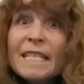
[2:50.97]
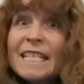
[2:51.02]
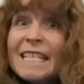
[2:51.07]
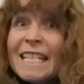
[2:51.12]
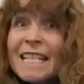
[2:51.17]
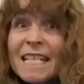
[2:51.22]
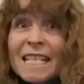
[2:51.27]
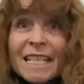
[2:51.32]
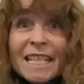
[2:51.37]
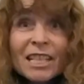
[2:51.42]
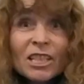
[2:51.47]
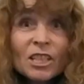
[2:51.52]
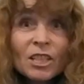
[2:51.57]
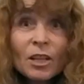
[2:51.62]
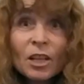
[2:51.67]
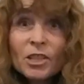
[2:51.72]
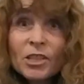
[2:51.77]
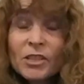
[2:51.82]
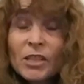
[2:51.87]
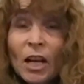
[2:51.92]
didn't kill
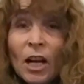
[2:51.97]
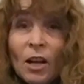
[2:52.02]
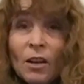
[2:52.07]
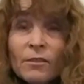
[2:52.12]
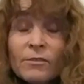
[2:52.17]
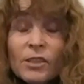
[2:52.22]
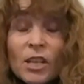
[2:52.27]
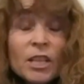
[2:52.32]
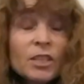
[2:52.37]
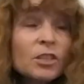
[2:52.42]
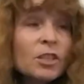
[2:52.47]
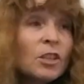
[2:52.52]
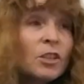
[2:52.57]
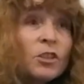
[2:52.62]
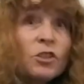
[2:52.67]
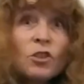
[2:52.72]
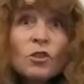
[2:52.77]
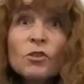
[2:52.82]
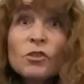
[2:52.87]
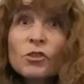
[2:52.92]
ourselves until
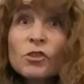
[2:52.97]
you